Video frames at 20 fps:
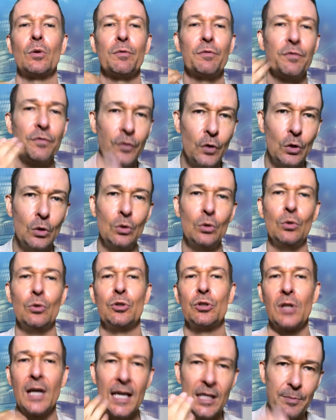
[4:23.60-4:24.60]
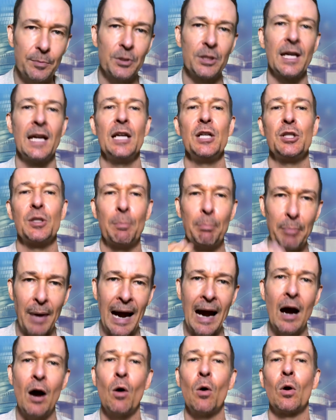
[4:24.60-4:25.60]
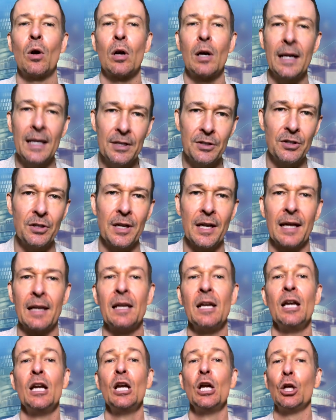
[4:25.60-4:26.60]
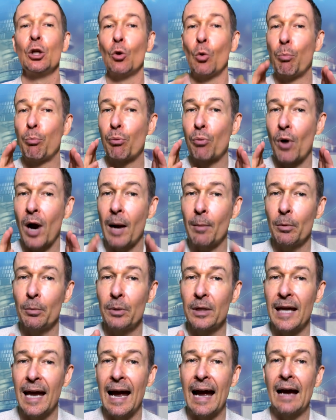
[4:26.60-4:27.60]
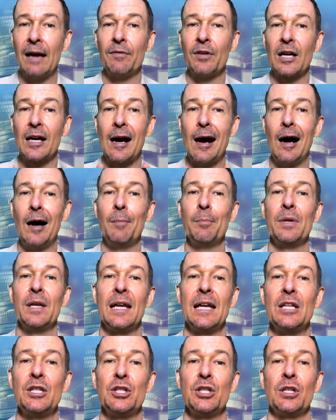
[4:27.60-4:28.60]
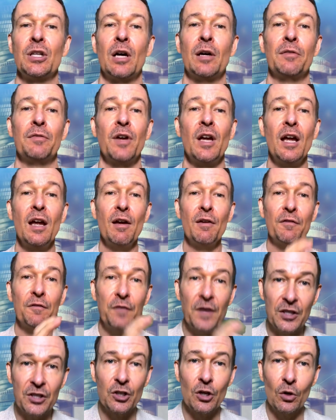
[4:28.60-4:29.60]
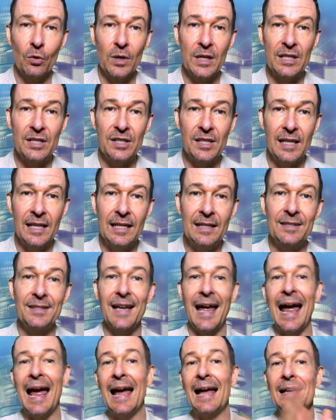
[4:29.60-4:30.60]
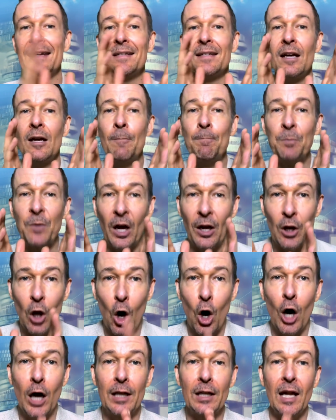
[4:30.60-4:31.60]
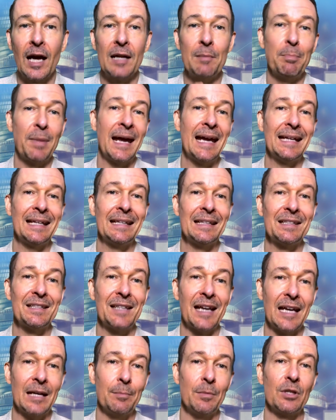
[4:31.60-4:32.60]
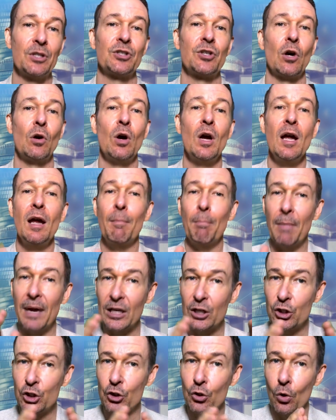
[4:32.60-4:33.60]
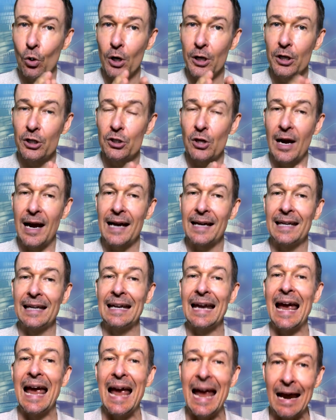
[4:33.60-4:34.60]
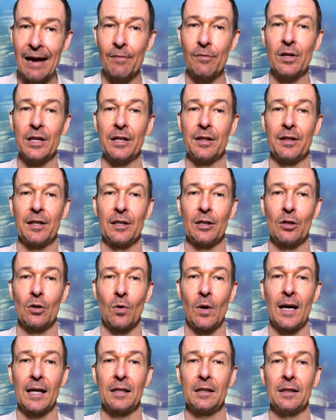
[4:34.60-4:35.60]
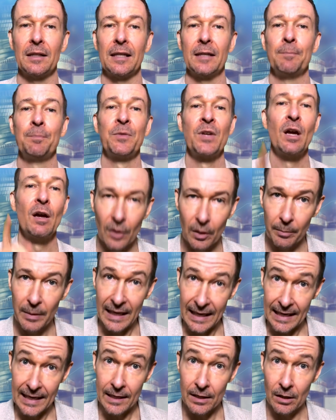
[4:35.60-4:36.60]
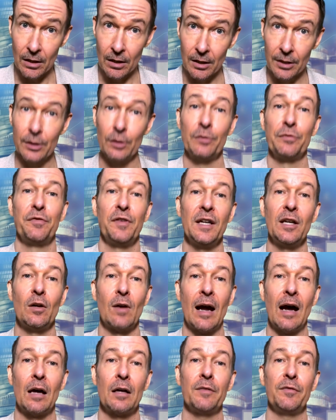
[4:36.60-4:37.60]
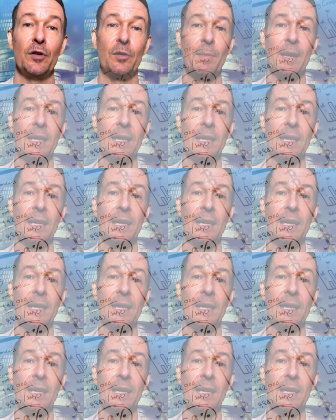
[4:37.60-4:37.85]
or food, transportation, power, internet. You'll probably have a combination of physical receipts and an online banking statement, so make sure you're tracking everything correctly. From here, you'll figure out if